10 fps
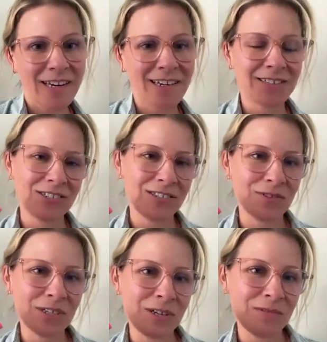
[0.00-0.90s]
and is just
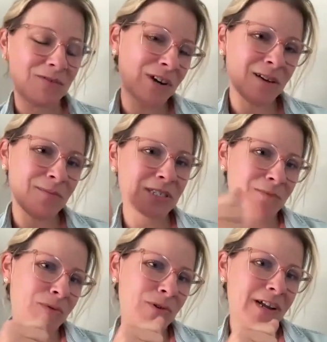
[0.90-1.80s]
really trying to be
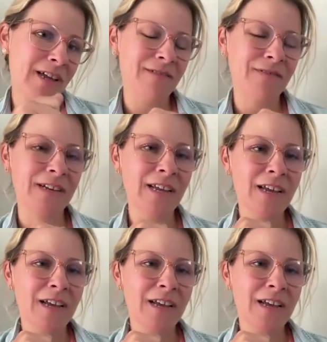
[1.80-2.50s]
supportive.